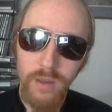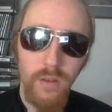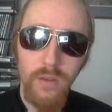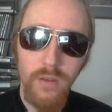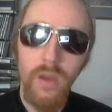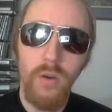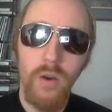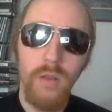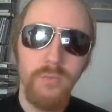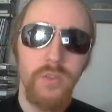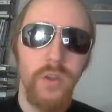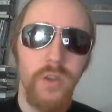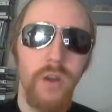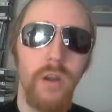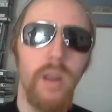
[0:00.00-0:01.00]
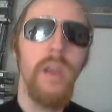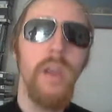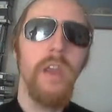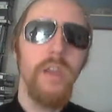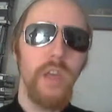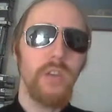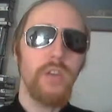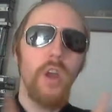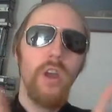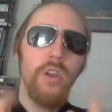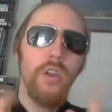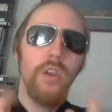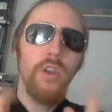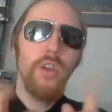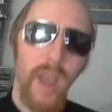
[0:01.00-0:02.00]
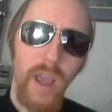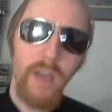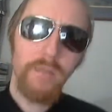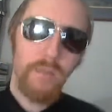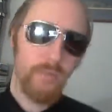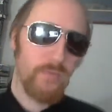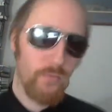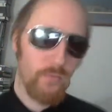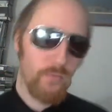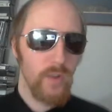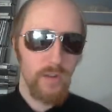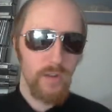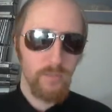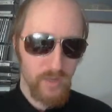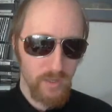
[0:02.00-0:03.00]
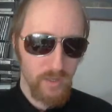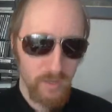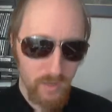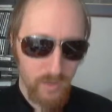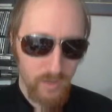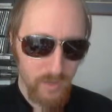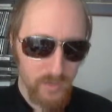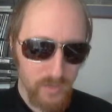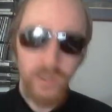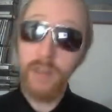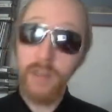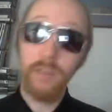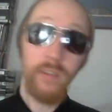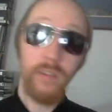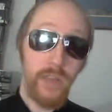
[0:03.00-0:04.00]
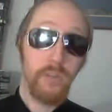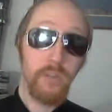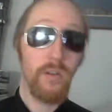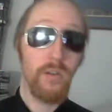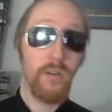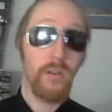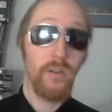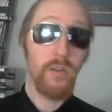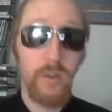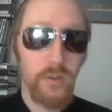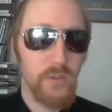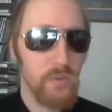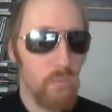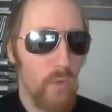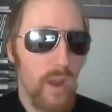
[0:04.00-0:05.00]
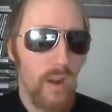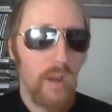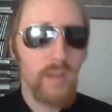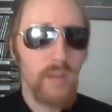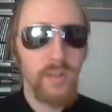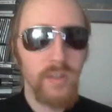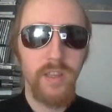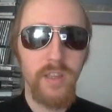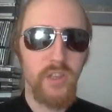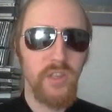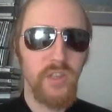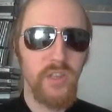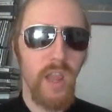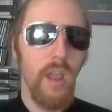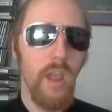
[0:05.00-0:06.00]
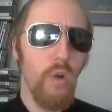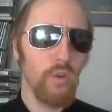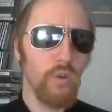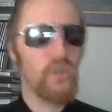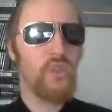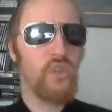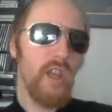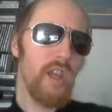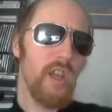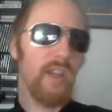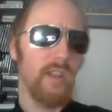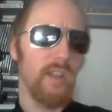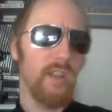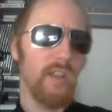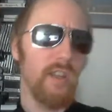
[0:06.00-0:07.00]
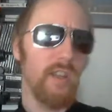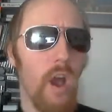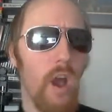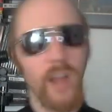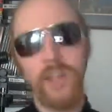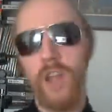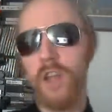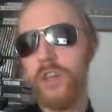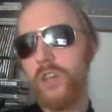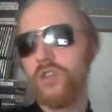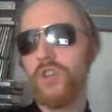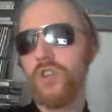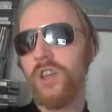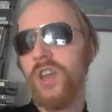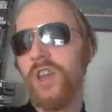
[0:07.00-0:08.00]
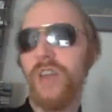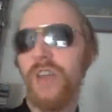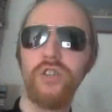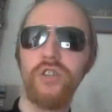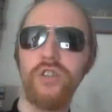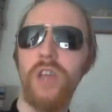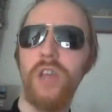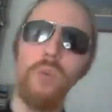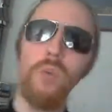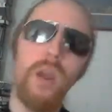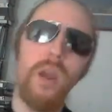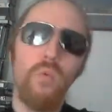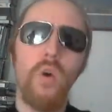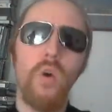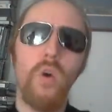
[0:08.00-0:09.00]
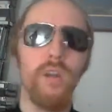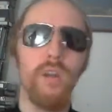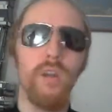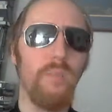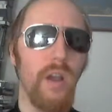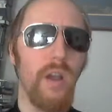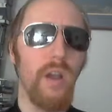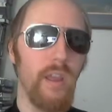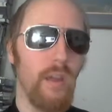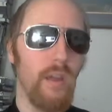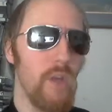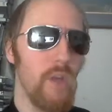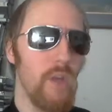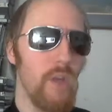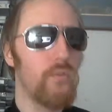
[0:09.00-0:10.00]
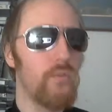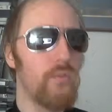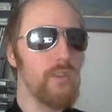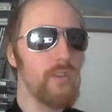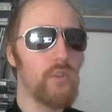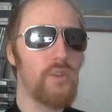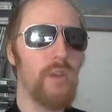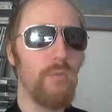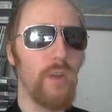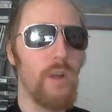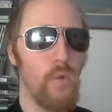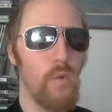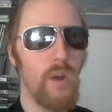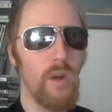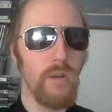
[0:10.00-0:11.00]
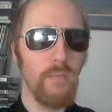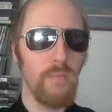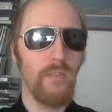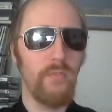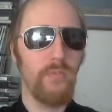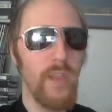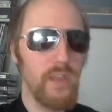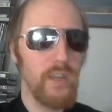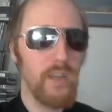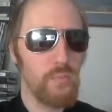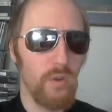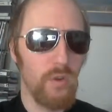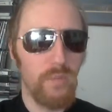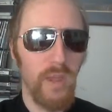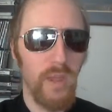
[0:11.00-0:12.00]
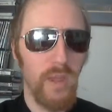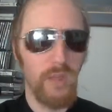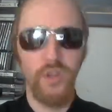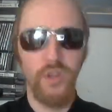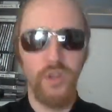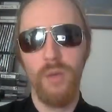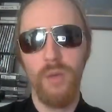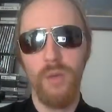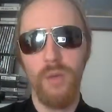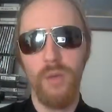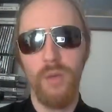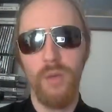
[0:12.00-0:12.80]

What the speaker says: No, I'm sorry. Yes, you have the freedom to, because then later on the person went on to then just say, well, geez, I guess I can't say what I want on I'm not free to say what I want on my Facebook page, am I?